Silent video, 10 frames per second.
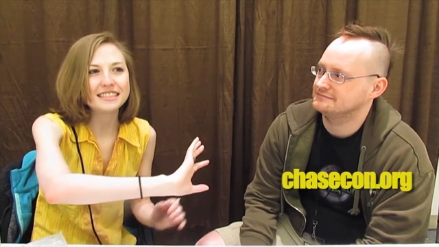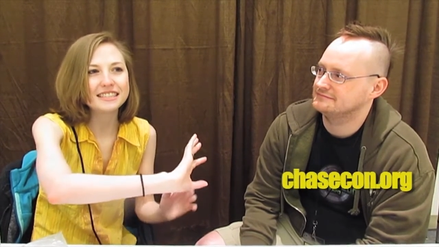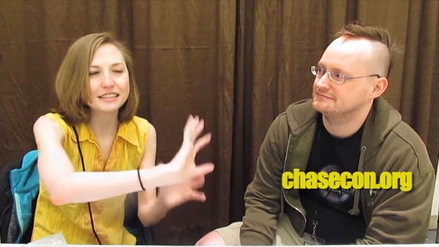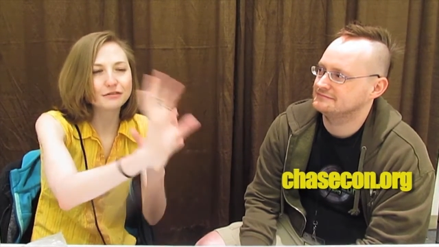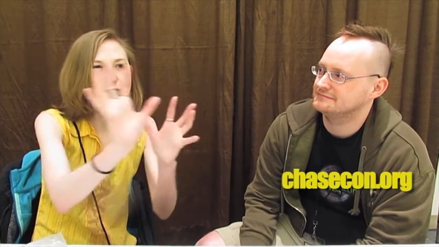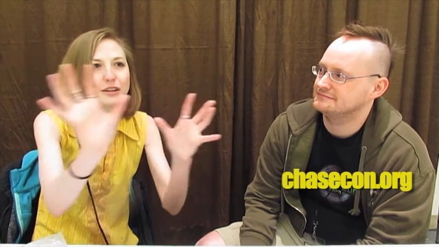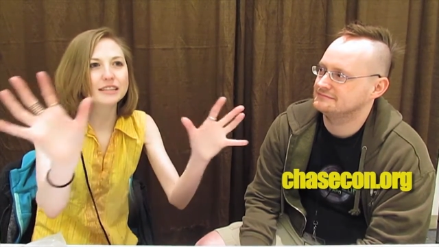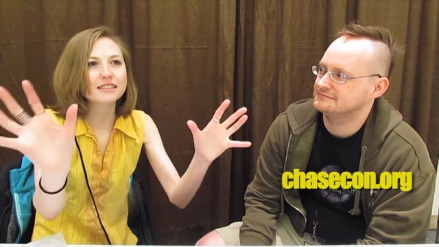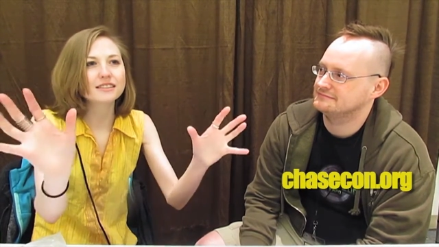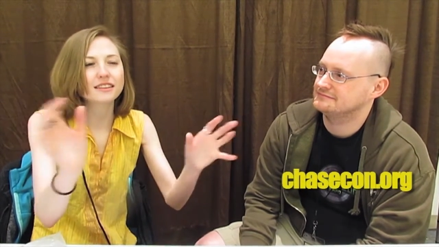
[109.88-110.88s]

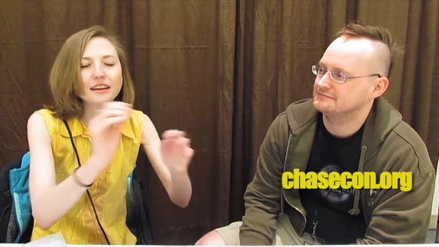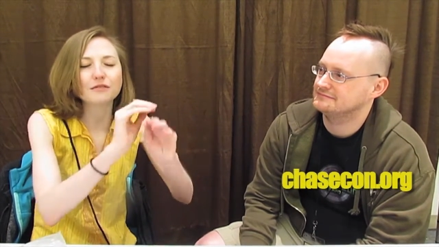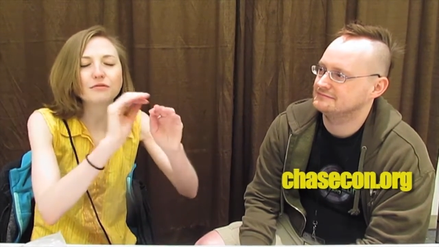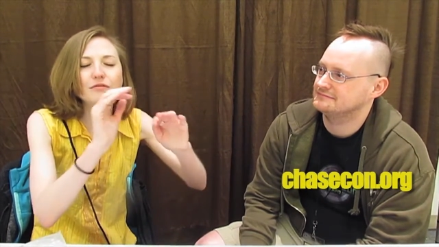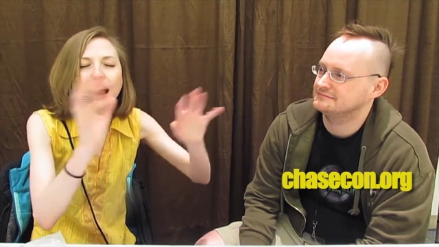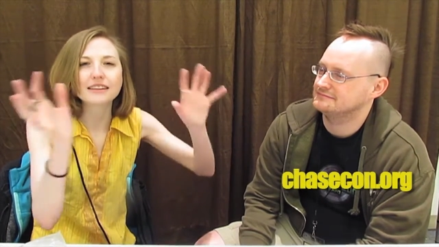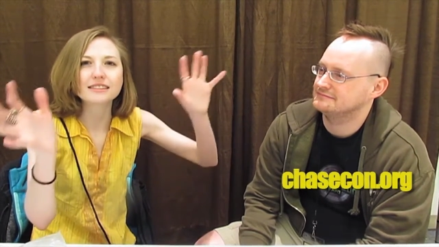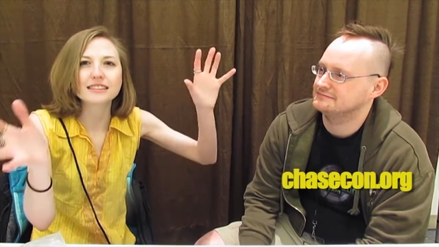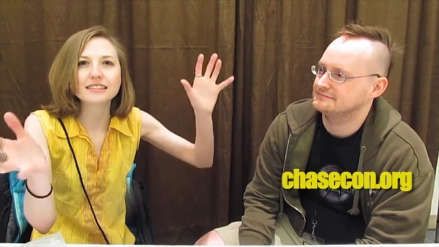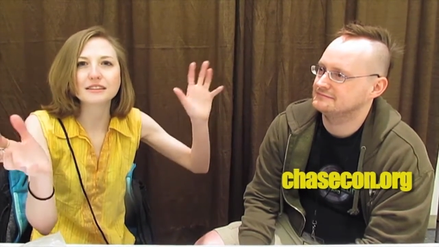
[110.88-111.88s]
Speaker 1: different, like
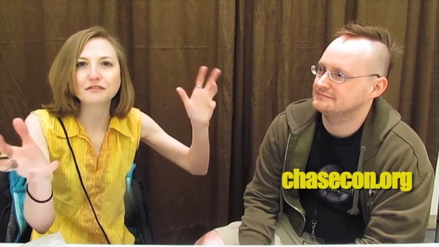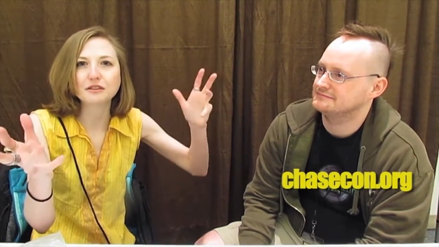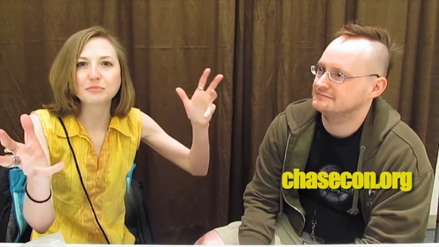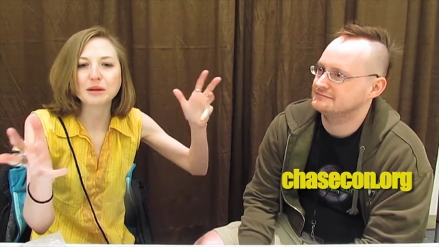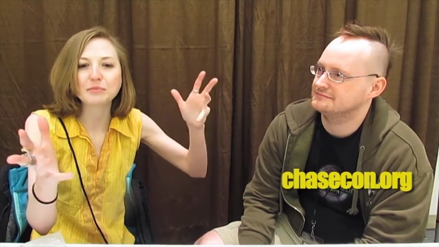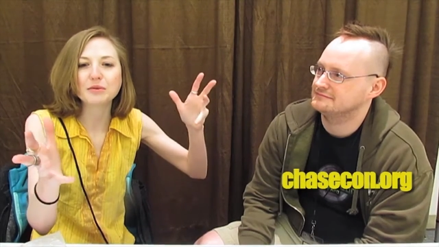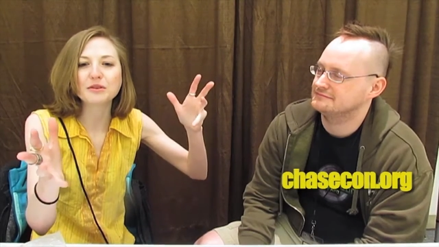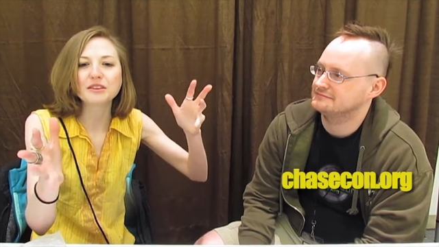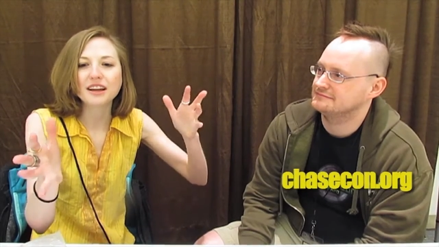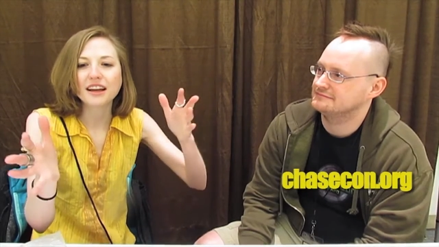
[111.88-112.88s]
vastly different
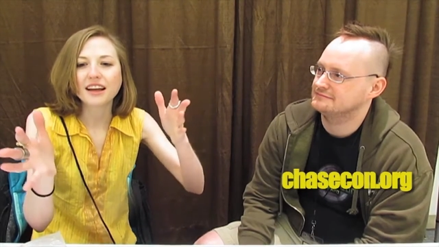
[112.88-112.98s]
people